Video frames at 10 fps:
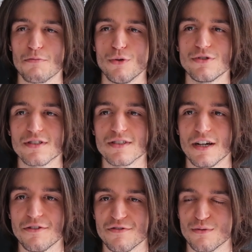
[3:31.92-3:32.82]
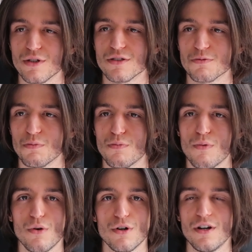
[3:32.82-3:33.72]
most stuff was
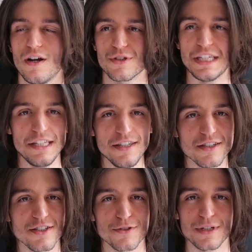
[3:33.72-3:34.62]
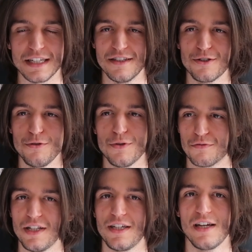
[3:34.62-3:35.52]
more tedious to get into,
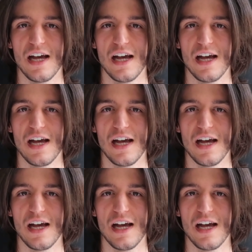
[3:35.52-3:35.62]
really